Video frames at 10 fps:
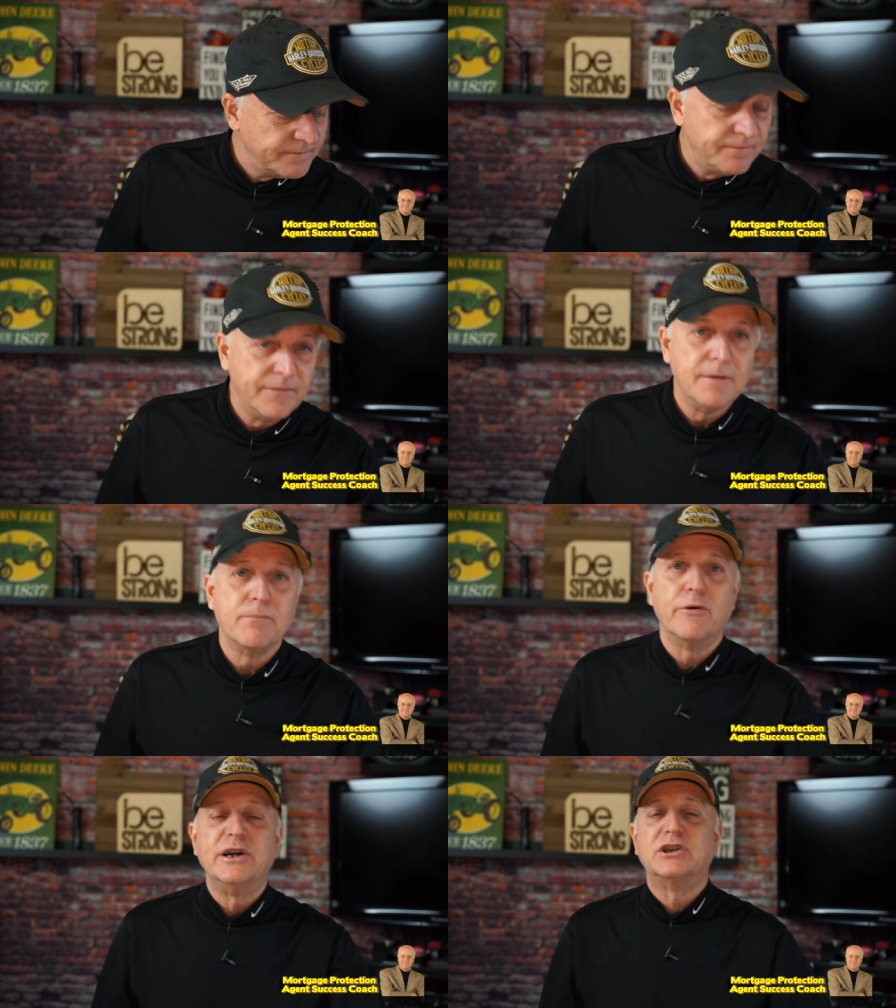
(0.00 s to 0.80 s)

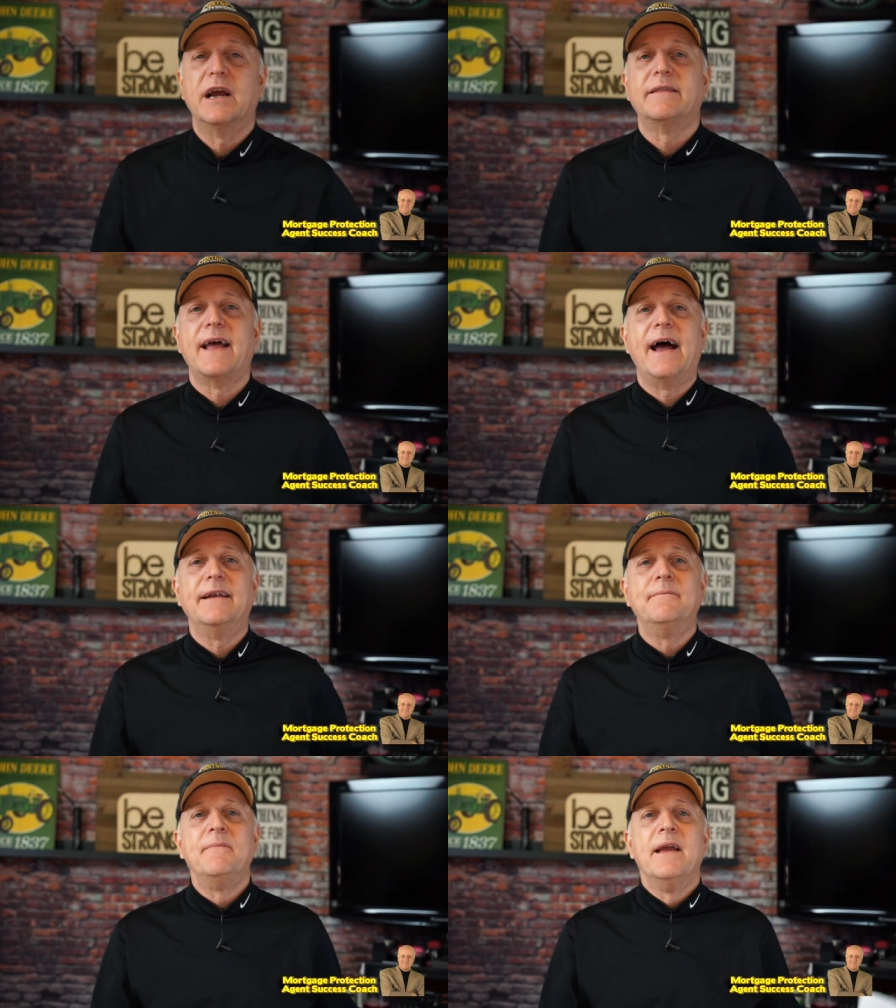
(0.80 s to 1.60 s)
Appreciate
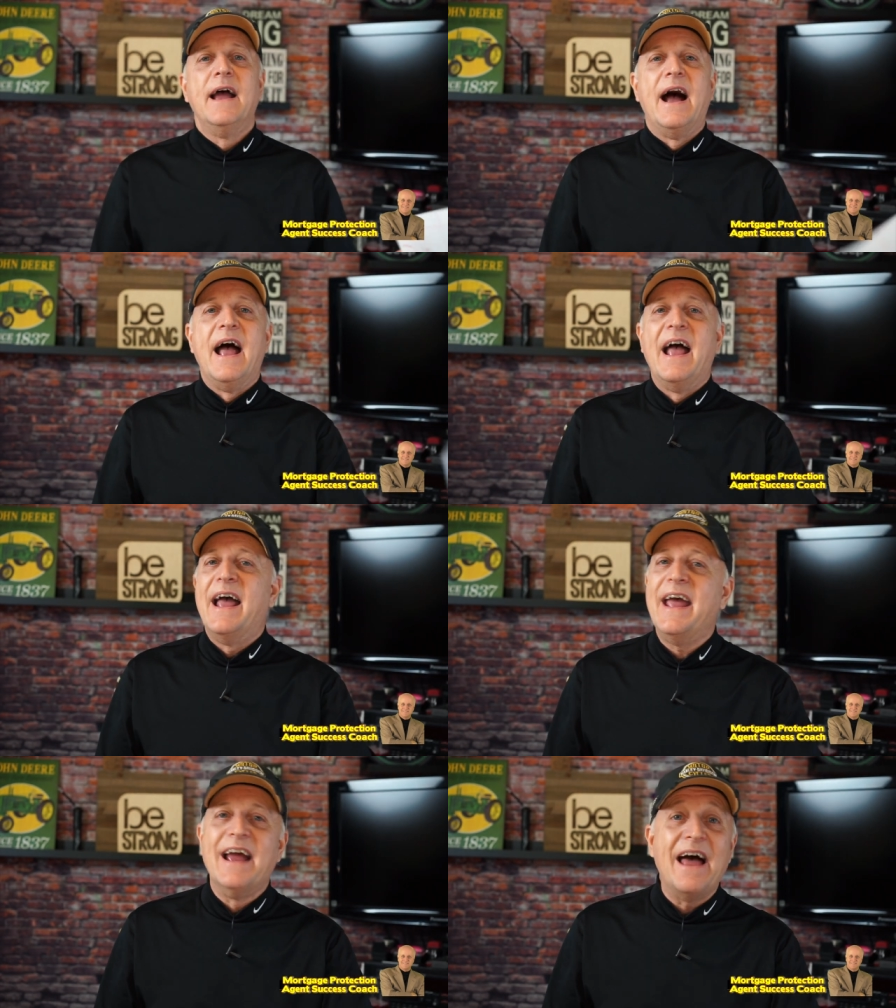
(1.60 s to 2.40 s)
that.
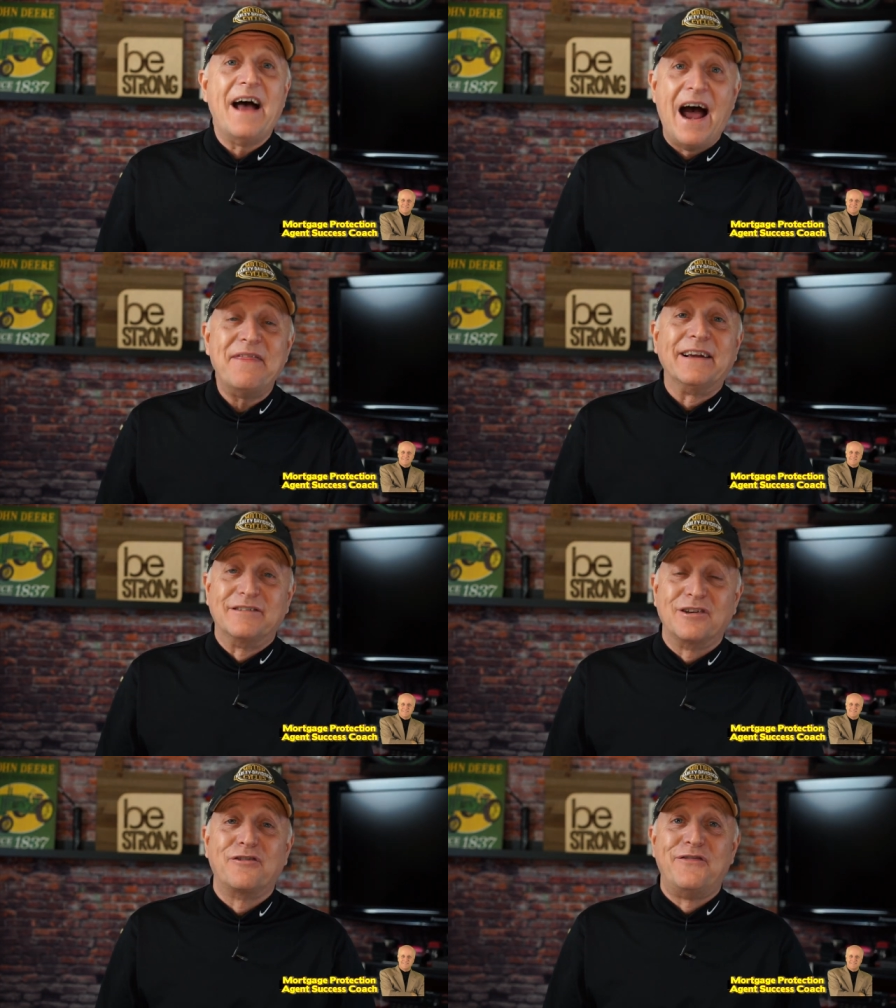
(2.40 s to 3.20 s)
Hey, I, I think this
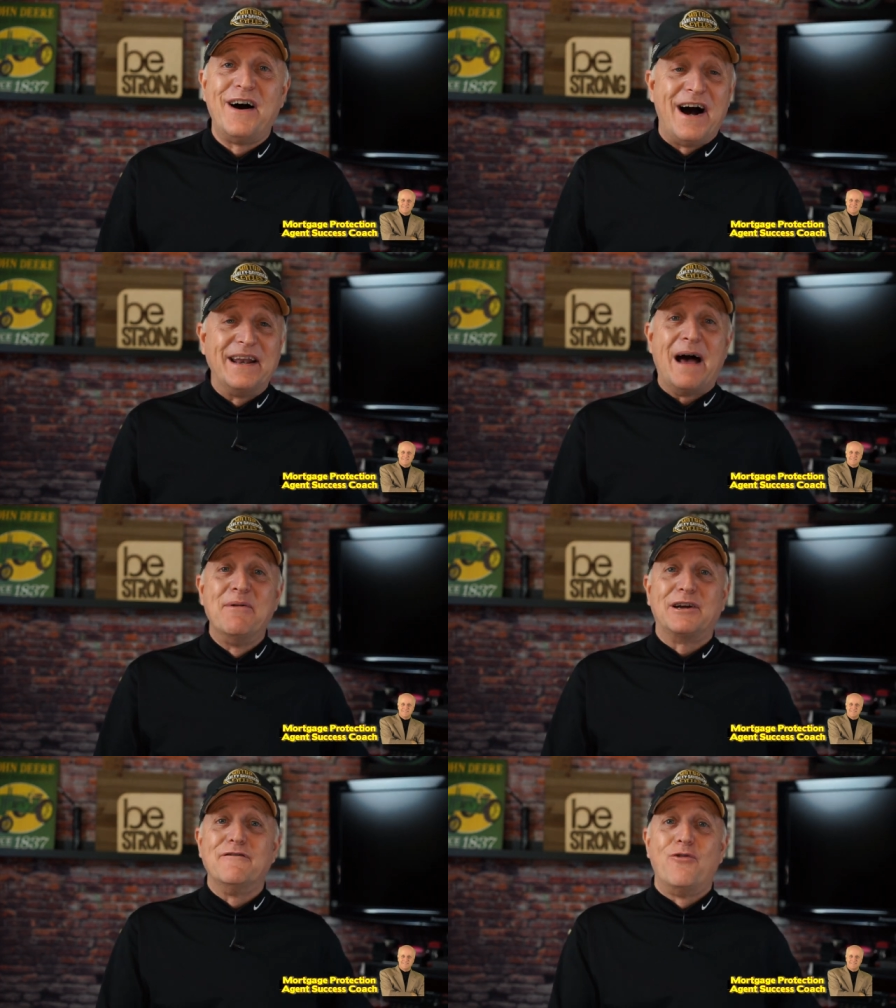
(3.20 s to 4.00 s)
is fun. I'm
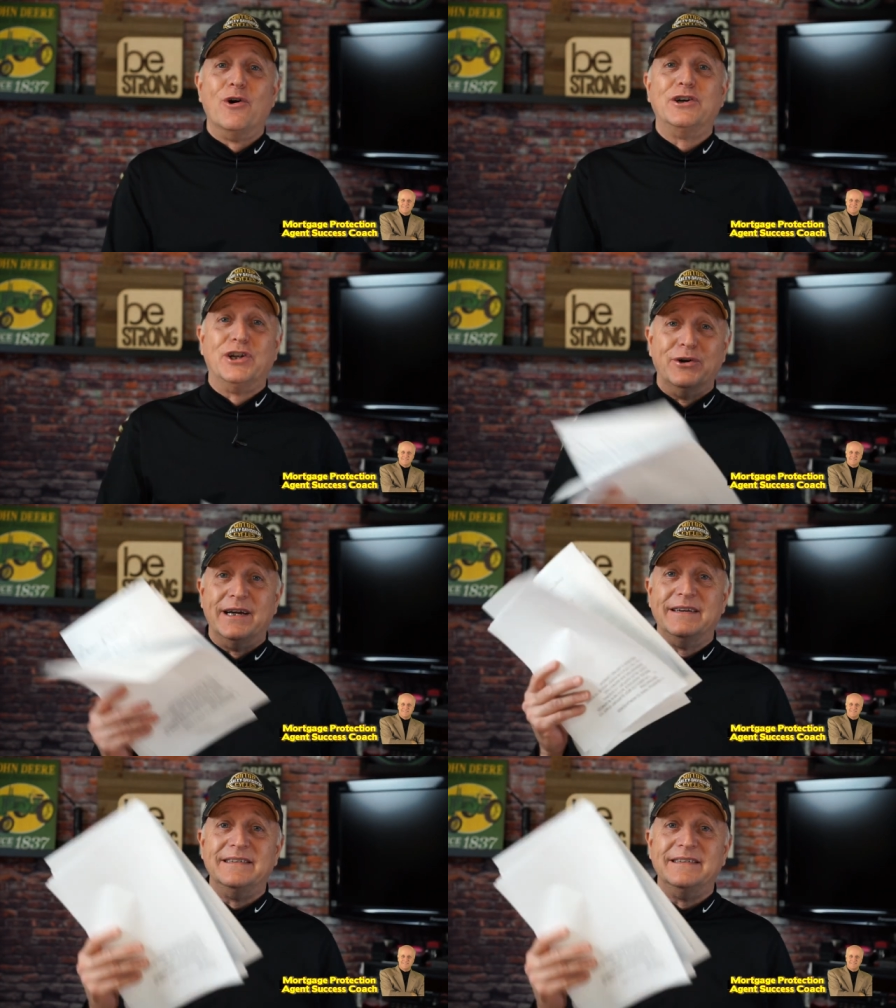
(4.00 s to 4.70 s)
looking forward to it.